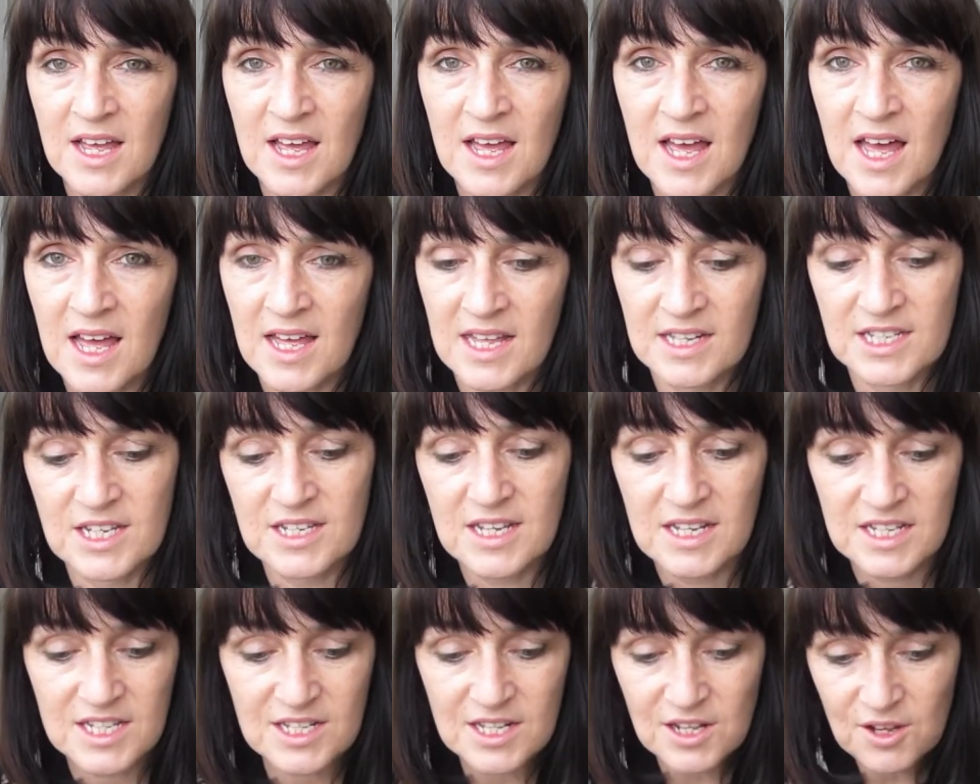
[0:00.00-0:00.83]
had
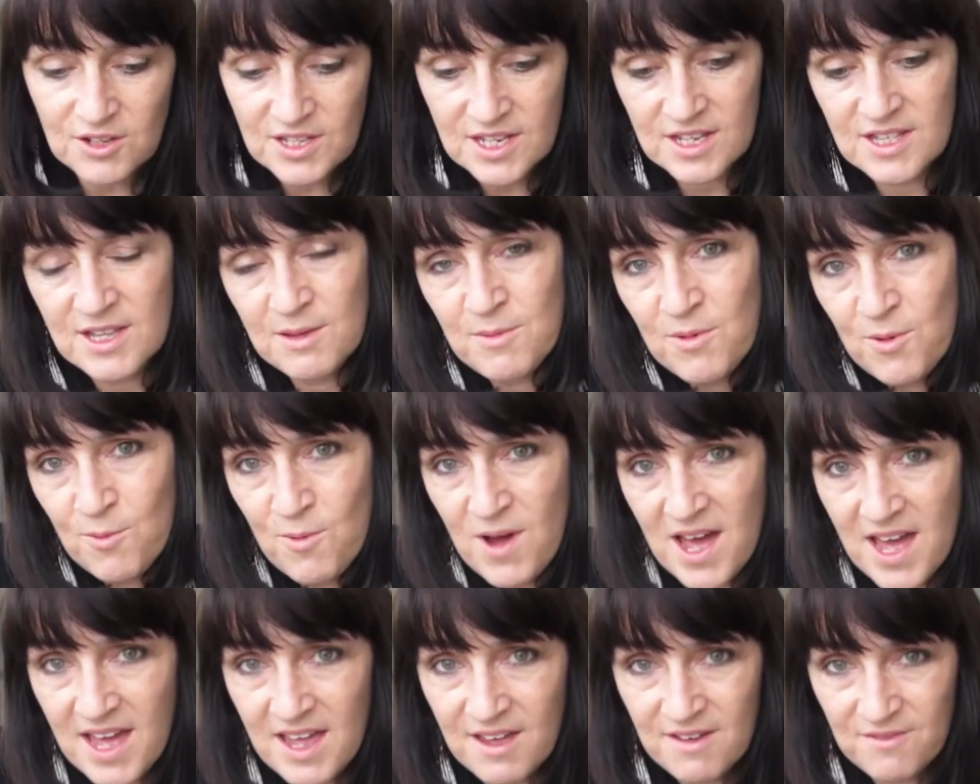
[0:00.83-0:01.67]
slotted them
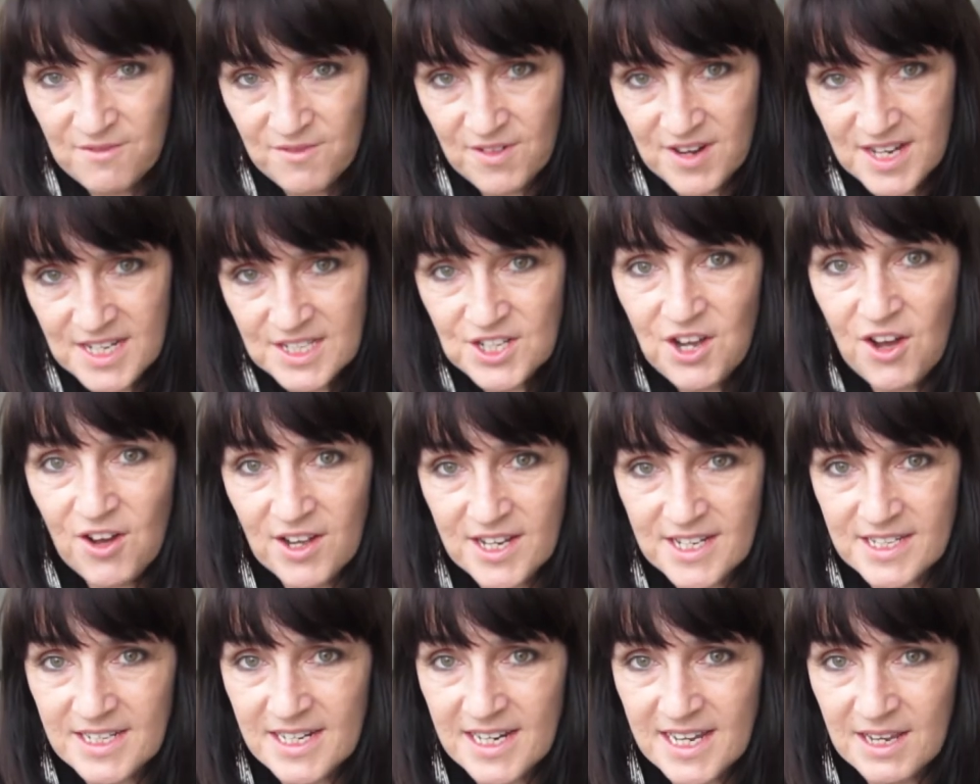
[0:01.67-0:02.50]
away very
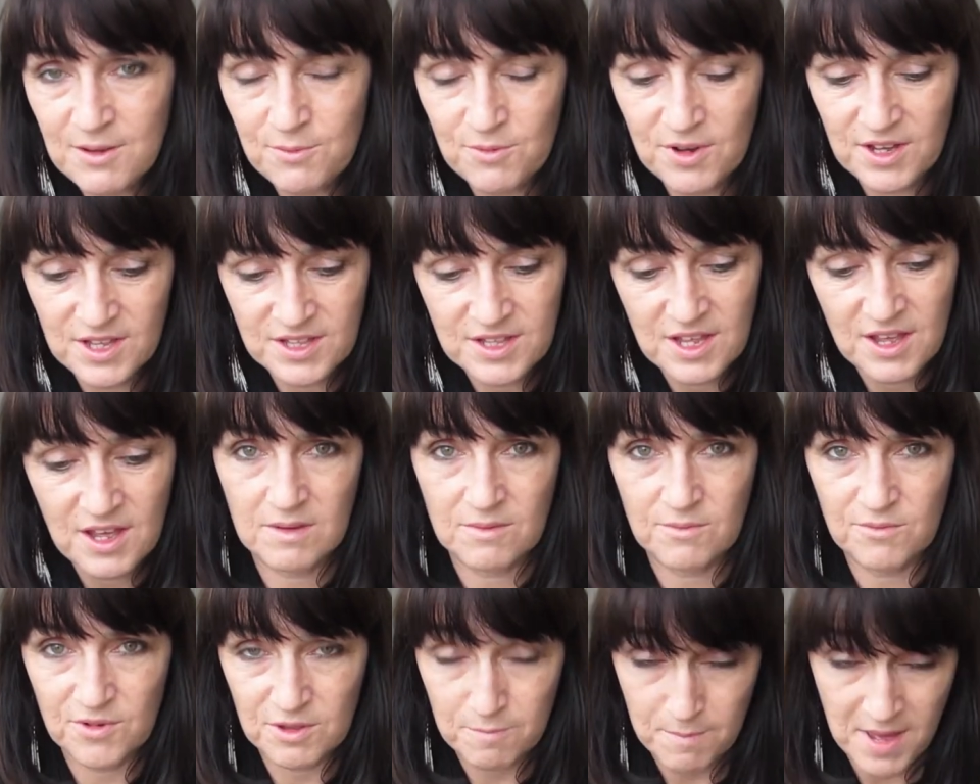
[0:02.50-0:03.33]
tidily
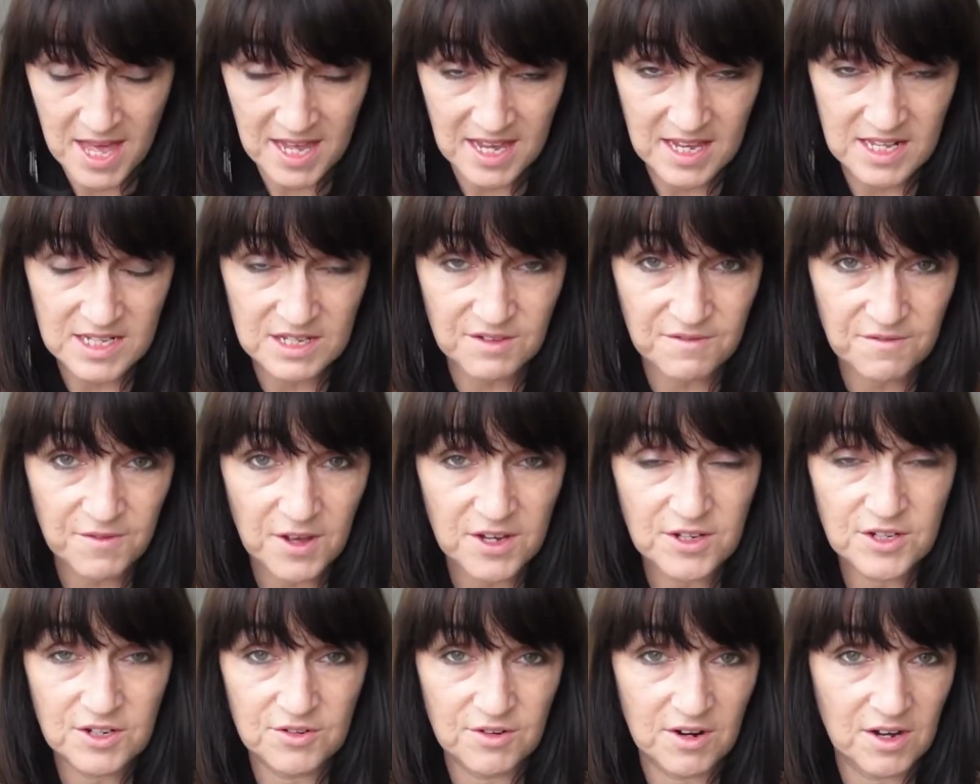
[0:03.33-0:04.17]
with packets of
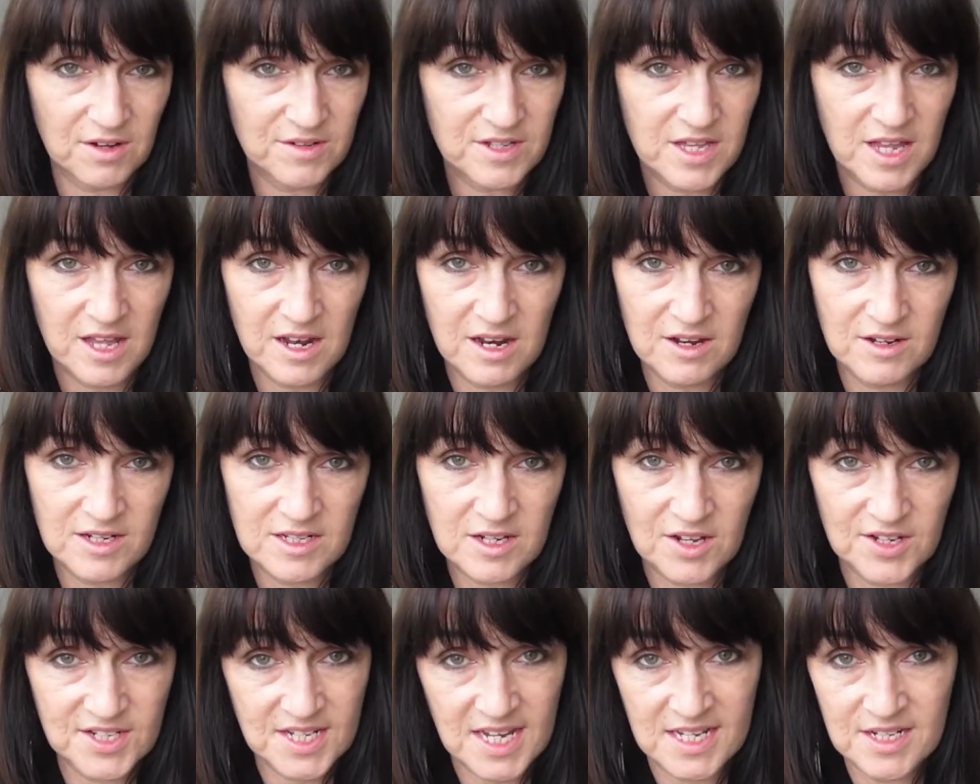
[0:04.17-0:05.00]
photographs that looked
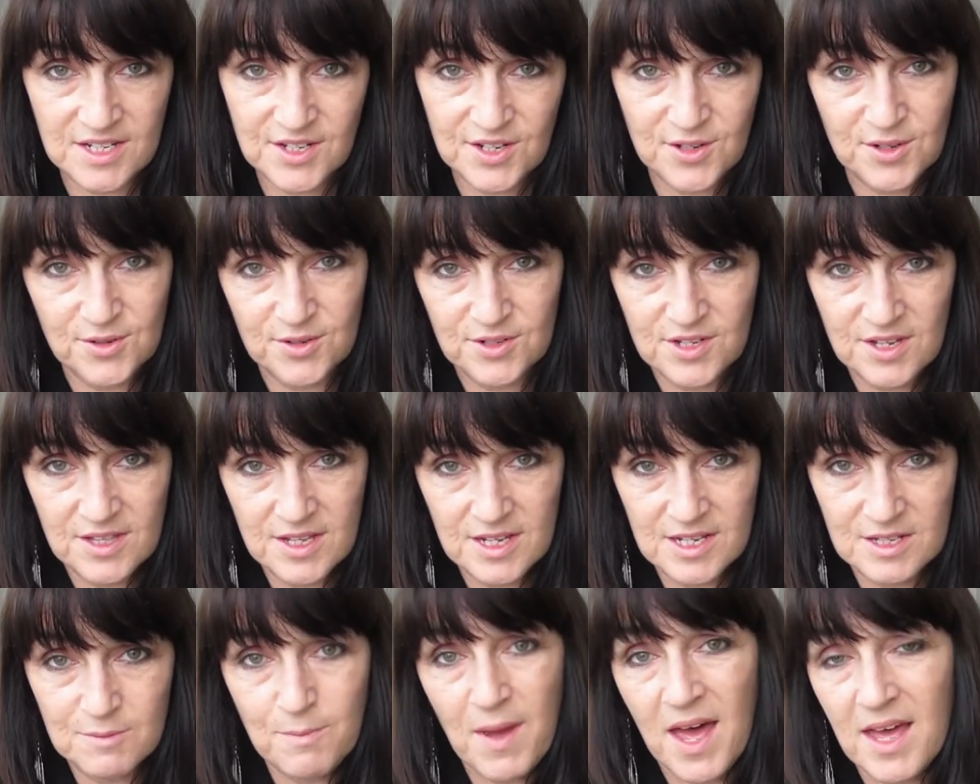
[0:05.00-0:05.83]
identical to
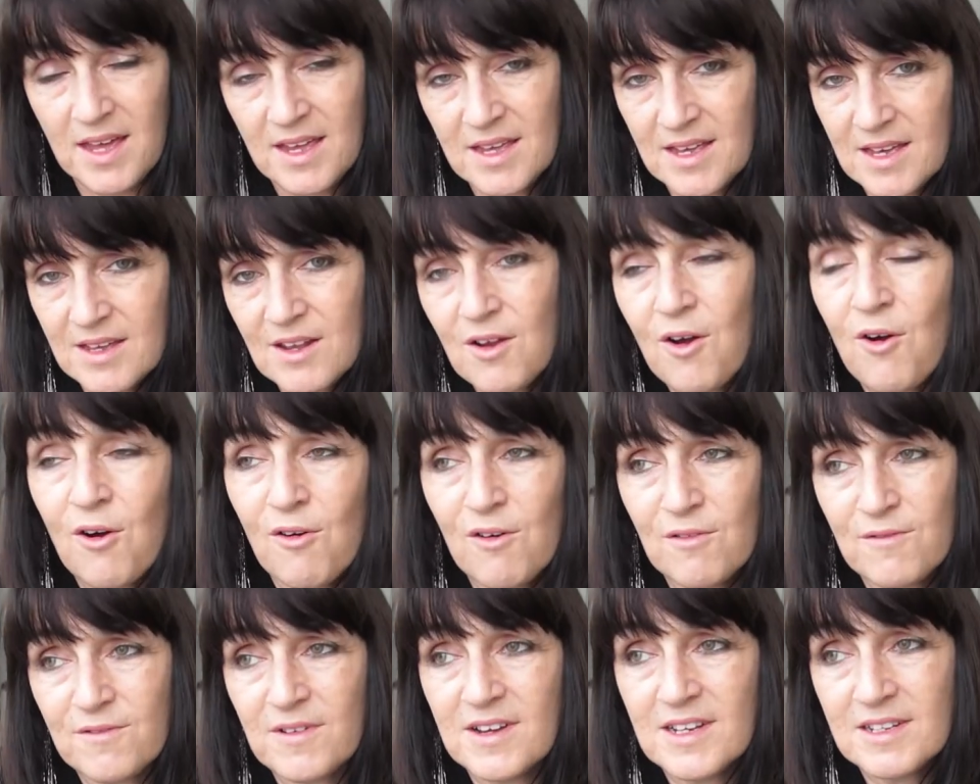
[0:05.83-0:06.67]
this packet
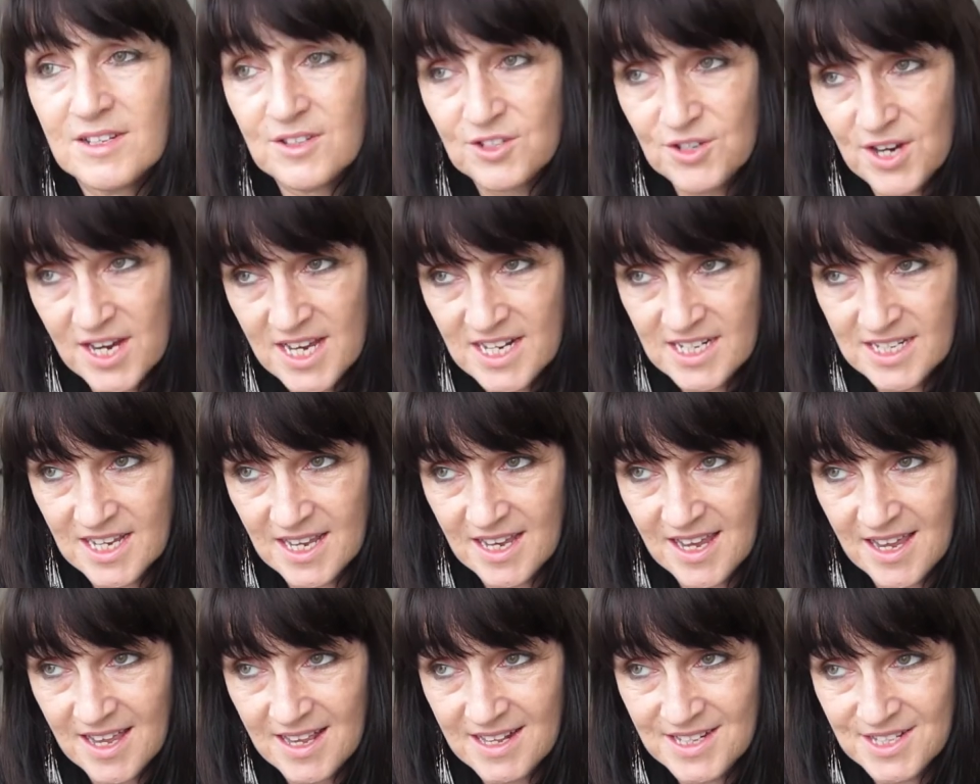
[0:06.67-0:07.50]
of train
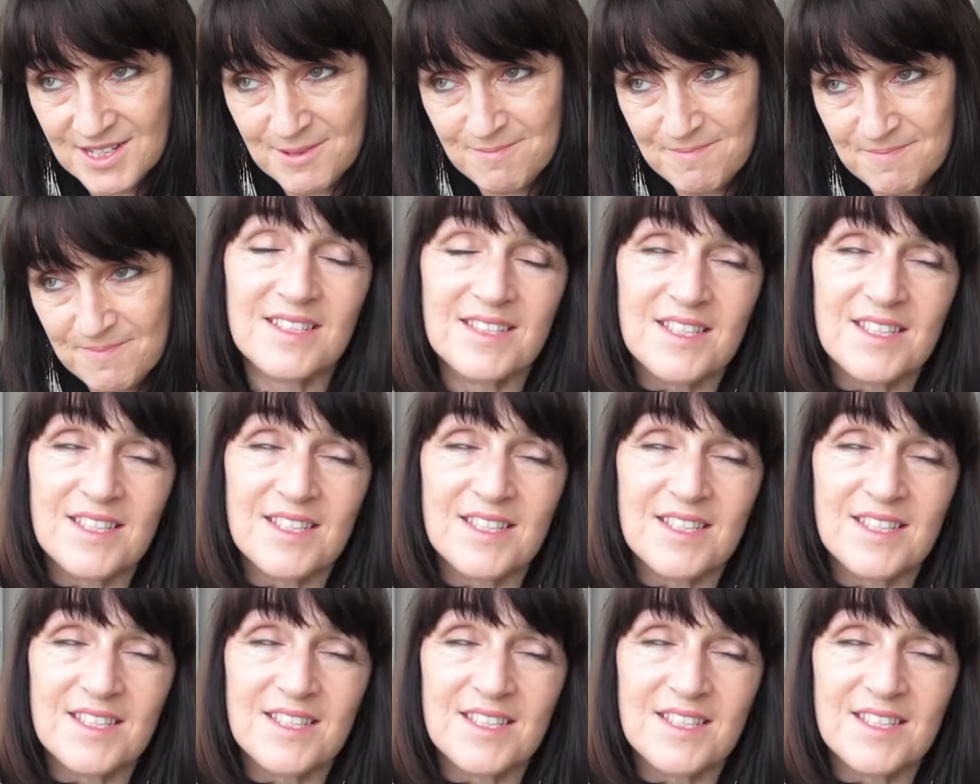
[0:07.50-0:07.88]
tickets.